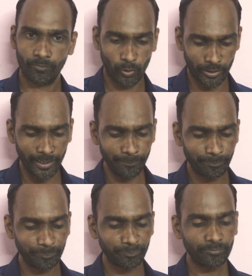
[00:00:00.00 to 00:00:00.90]
Okay.
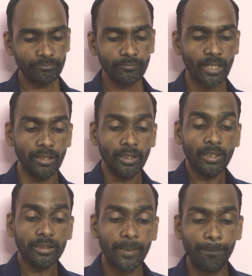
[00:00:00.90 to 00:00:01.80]

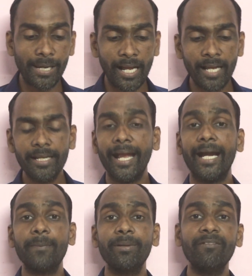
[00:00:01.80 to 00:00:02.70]
The plan
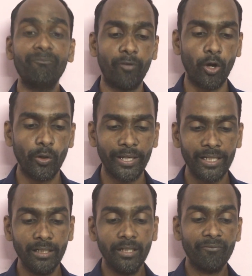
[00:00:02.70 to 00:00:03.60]
had been
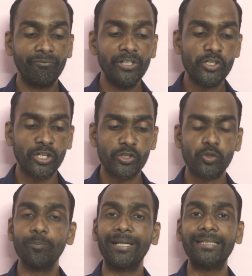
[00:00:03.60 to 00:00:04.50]
following features
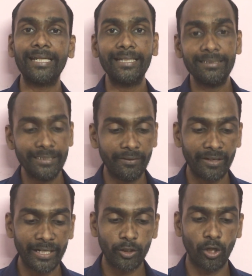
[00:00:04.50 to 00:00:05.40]
to maintain the
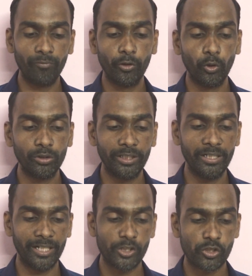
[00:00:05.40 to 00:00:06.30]
rate of growth
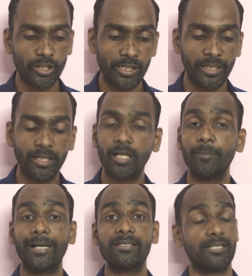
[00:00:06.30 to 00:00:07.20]
in national
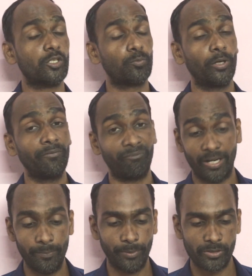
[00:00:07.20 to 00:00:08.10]
income at
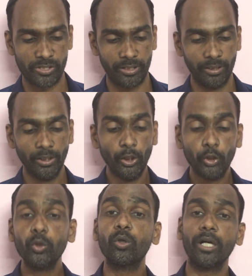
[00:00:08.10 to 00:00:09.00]
6.5%,
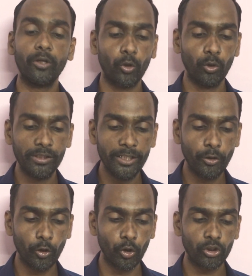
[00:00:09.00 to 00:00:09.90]
to control the
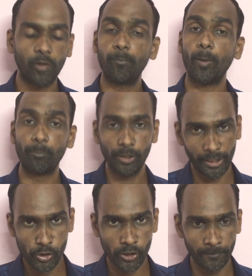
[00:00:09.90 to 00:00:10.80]
growth of
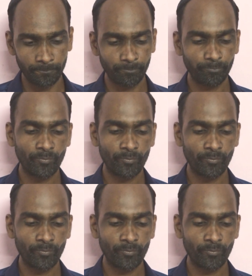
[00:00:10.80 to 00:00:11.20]
population,